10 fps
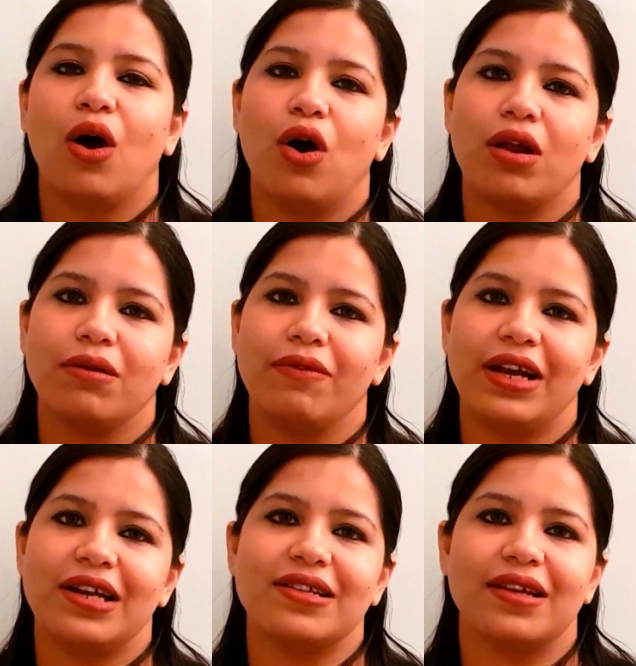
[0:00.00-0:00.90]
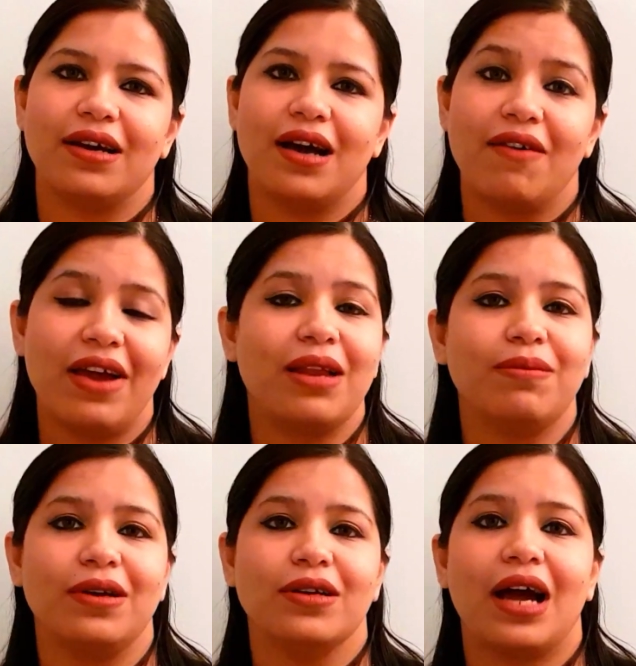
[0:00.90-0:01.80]
or when it is
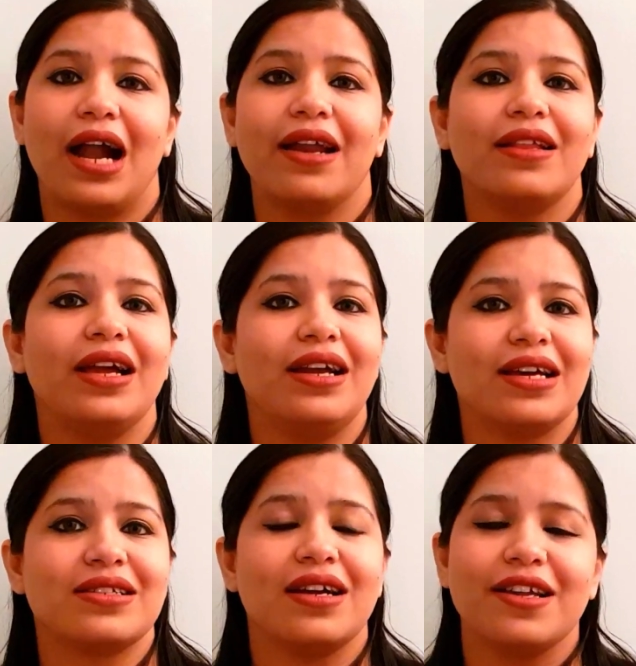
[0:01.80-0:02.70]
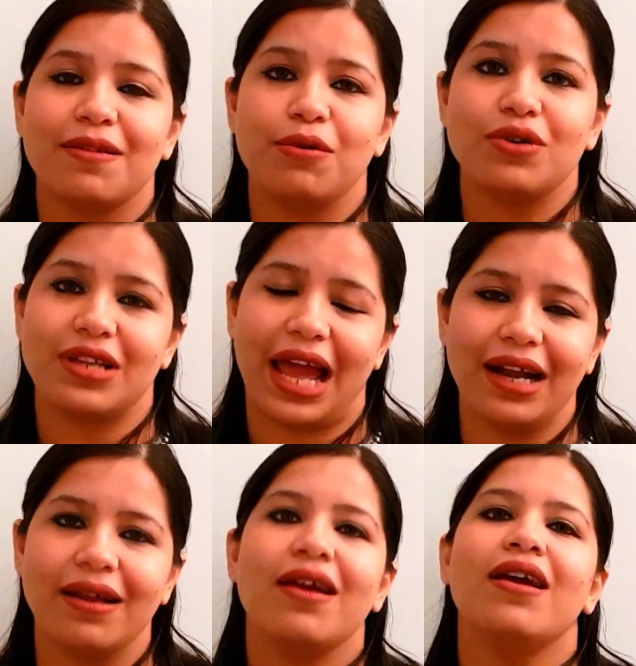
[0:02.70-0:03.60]
available under the Industrial Disputes
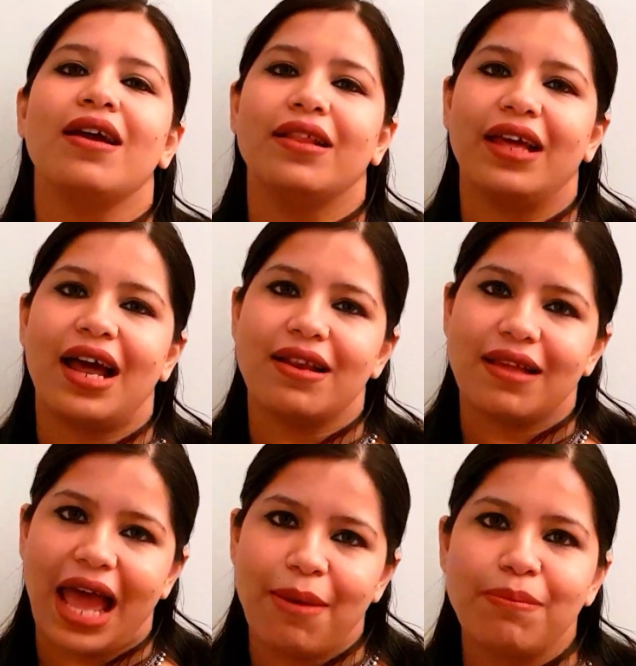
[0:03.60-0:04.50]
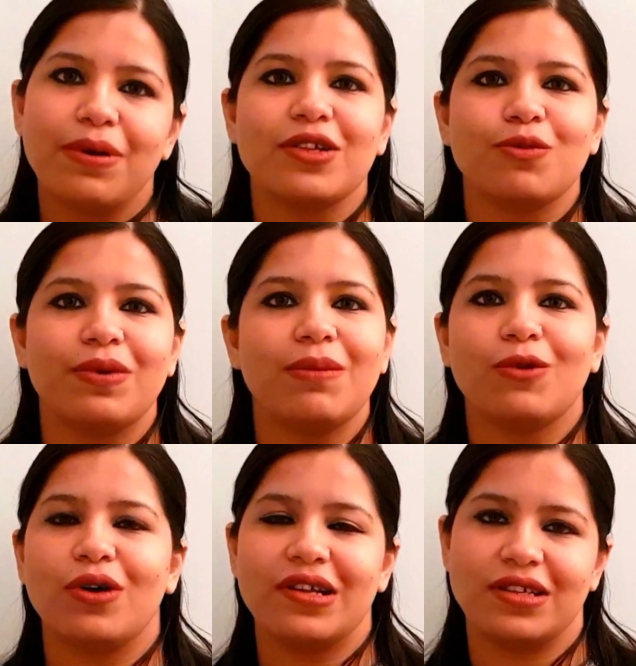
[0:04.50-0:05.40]
Act, there are ample Supreme
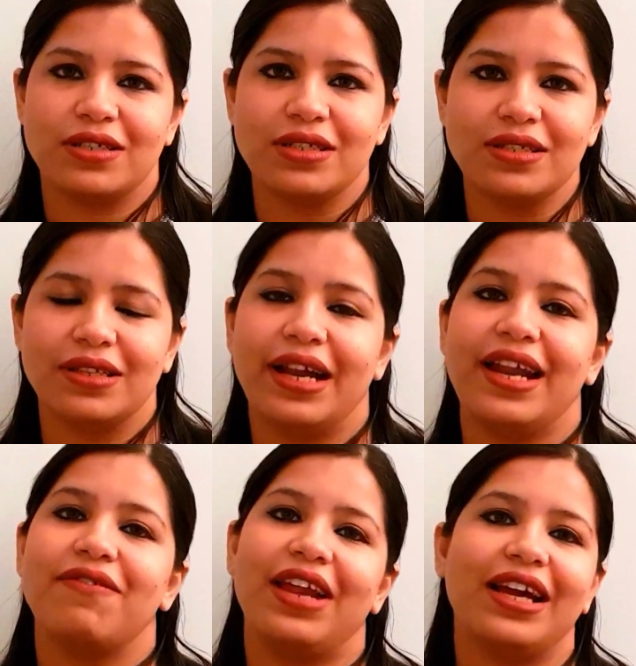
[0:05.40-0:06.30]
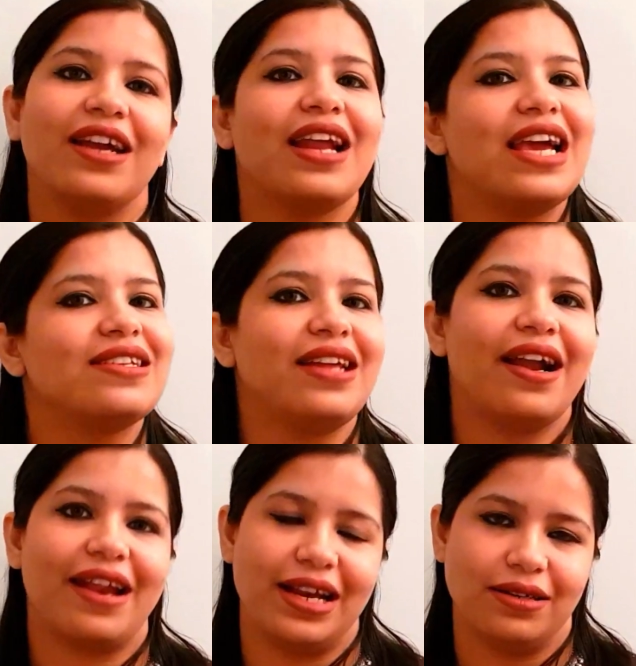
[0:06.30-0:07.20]
Court decisions that have recognized that
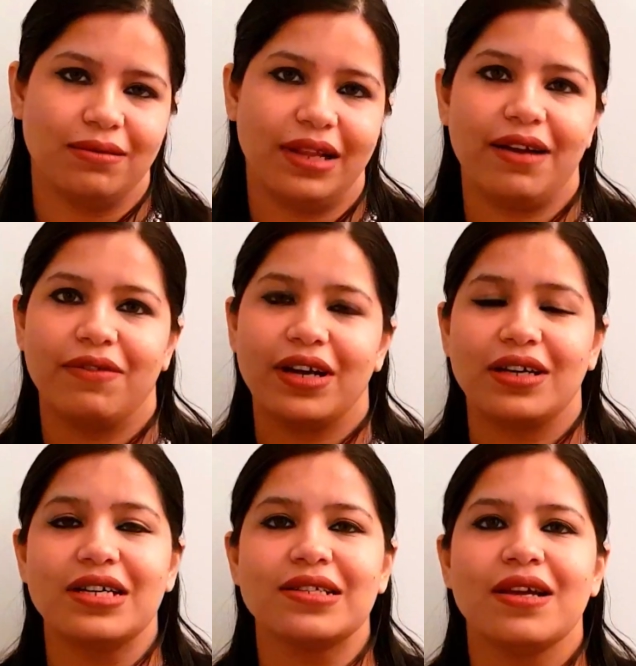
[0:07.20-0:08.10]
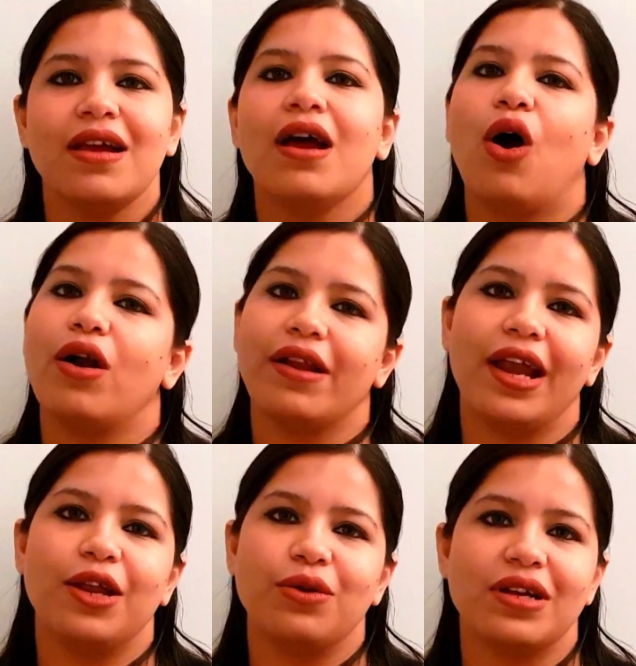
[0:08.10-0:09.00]
right, that workers or
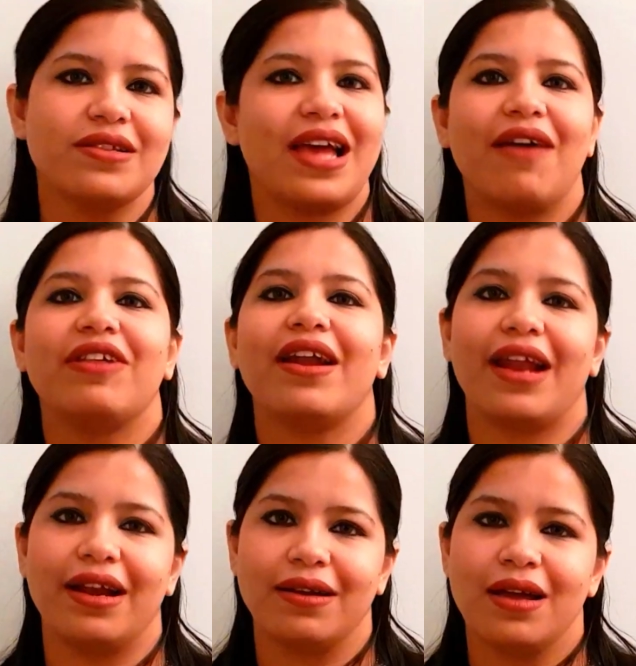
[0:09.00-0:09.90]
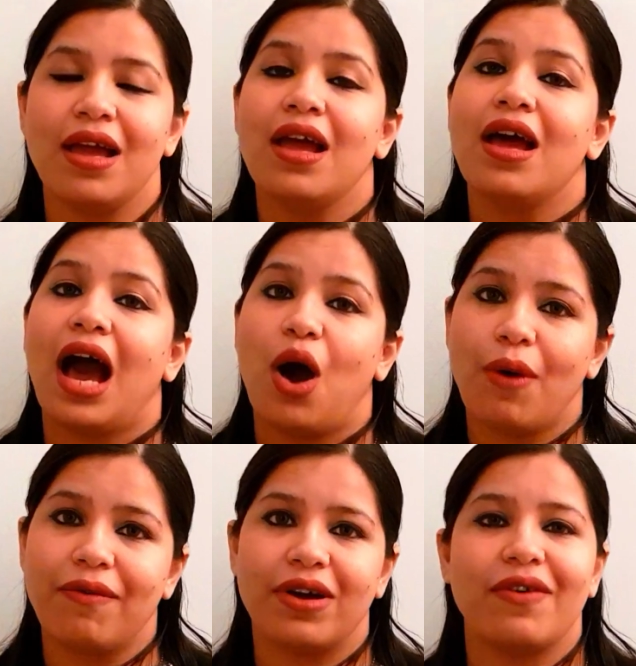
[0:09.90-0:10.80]
trade unions have that right.
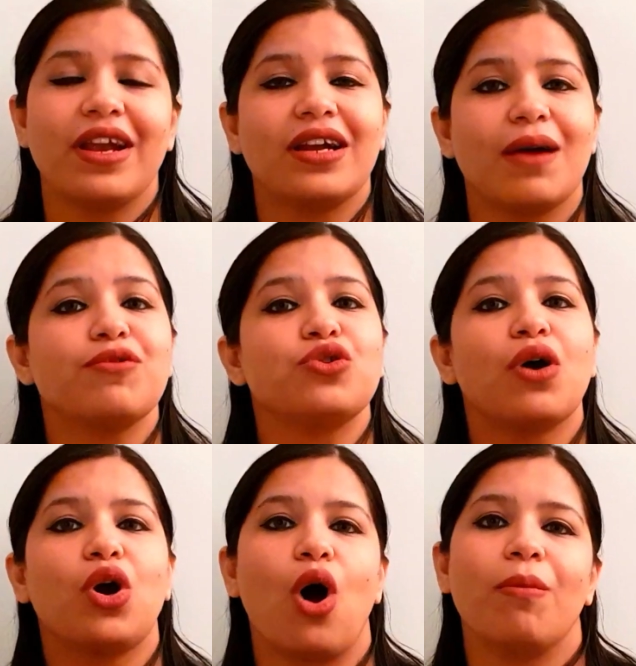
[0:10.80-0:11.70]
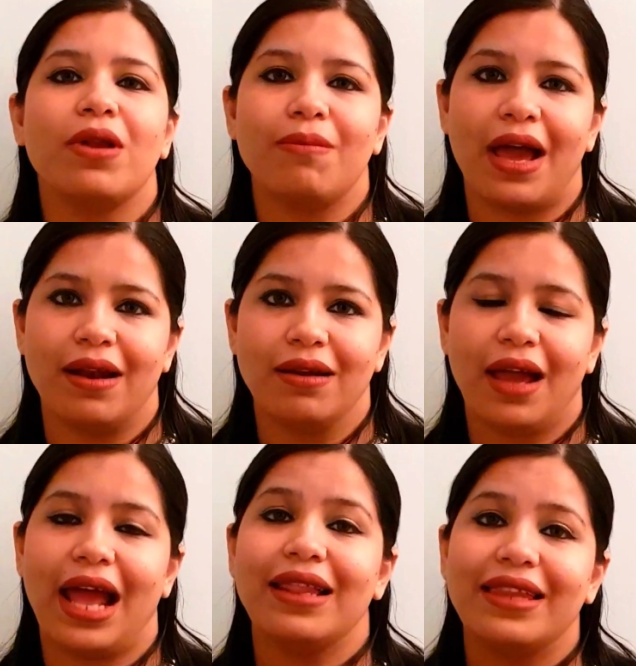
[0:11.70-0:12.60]
However, when it comes to a common man
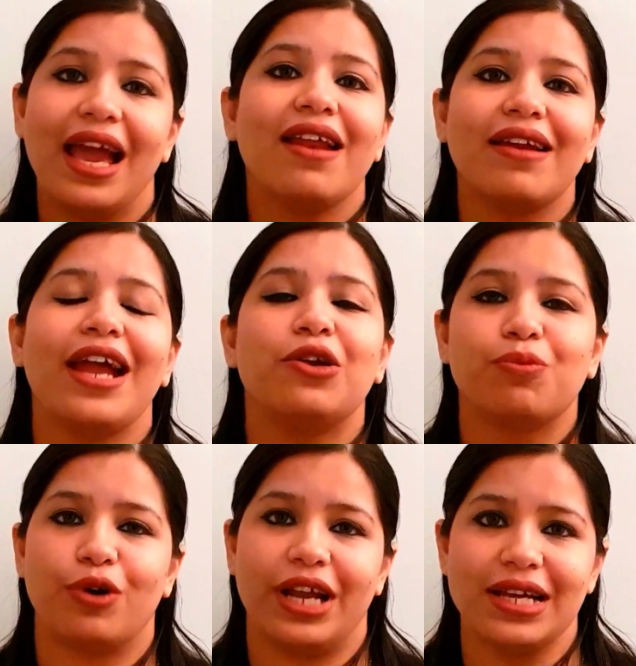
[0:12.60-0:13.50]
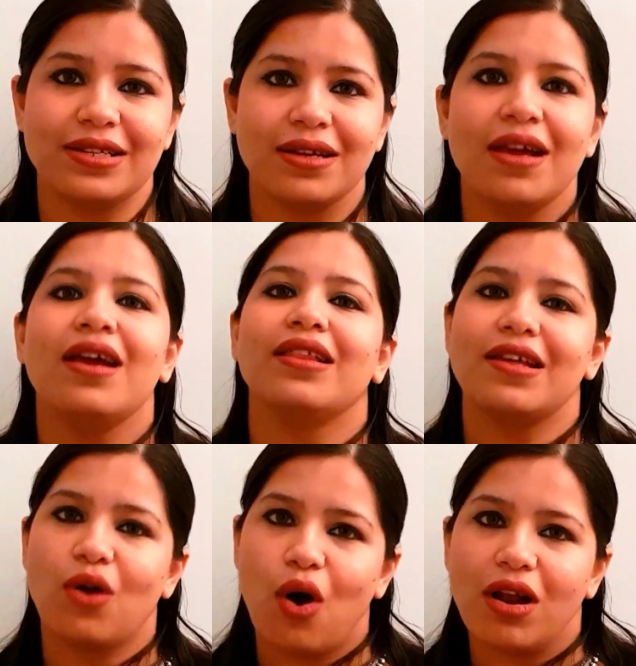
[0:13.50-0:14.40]
and their right to protest,
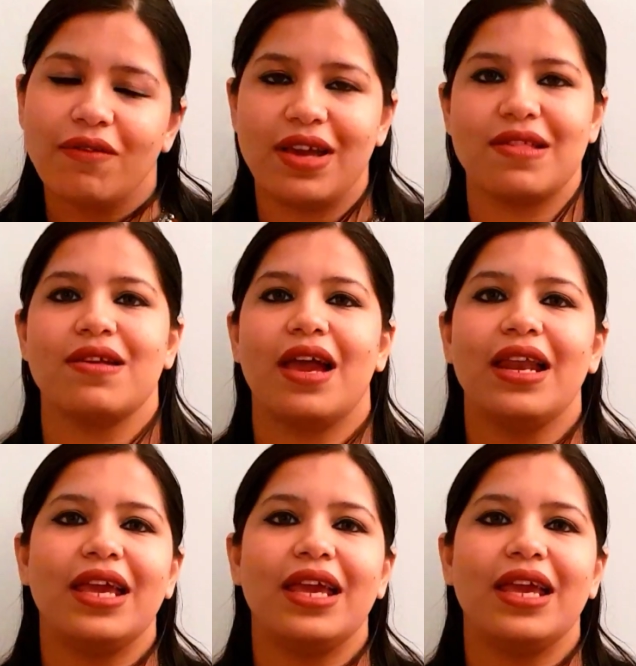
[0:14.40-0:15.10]
there's always an